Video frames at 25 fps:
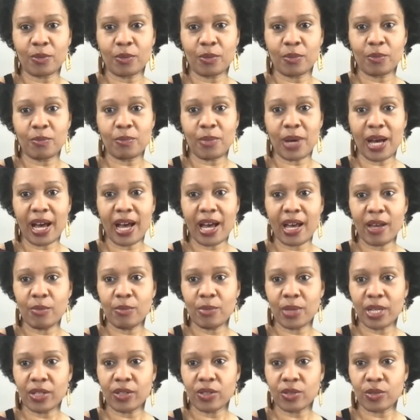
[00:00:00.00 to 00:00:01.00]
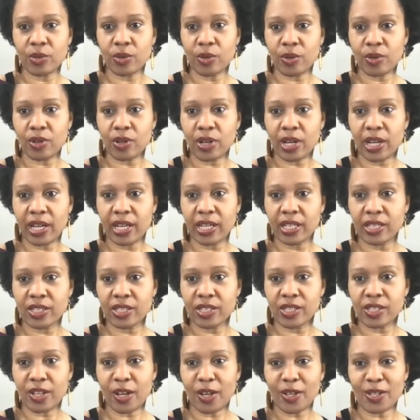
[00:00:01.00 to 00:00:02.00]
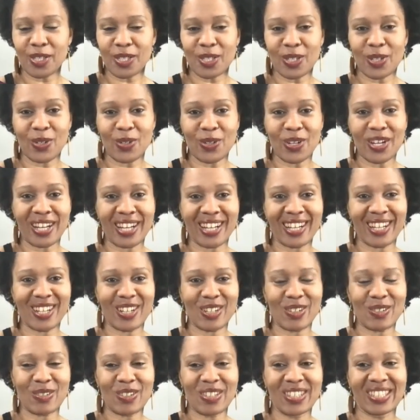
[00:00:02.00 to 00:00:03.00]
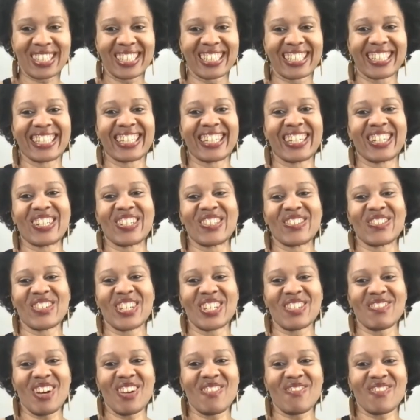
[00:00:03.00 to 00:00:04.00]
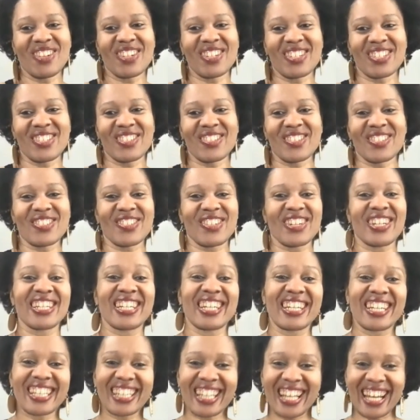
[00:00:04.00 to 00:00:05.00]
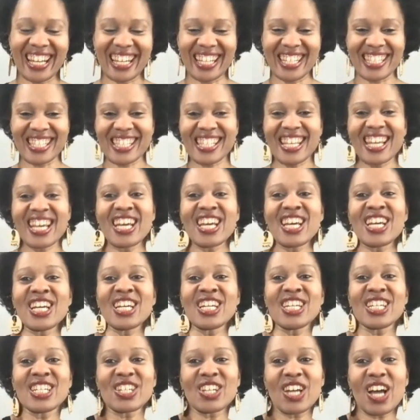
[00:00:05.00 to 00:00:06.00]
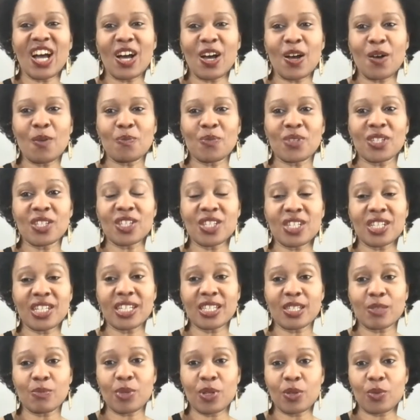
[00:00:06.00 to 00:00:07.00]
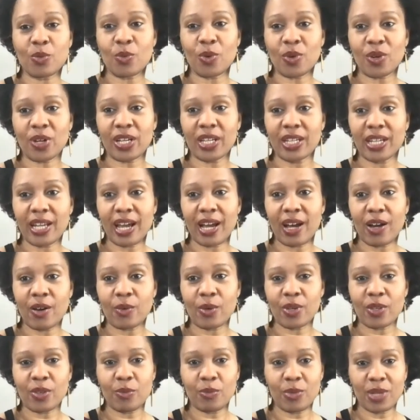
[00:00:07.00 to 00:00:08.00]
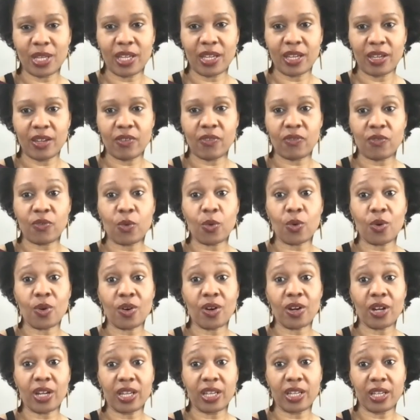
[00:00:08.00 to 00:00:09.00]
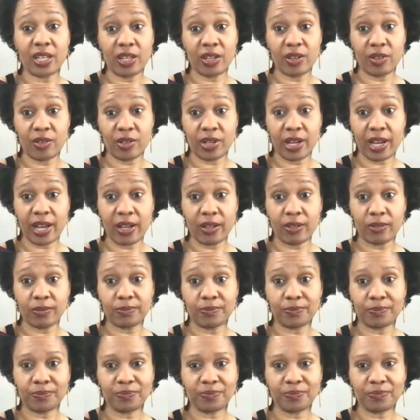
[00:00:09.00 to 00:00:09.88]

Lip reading: my mentor, and she's also one of my personal training clients. She's been working out with me for a year now.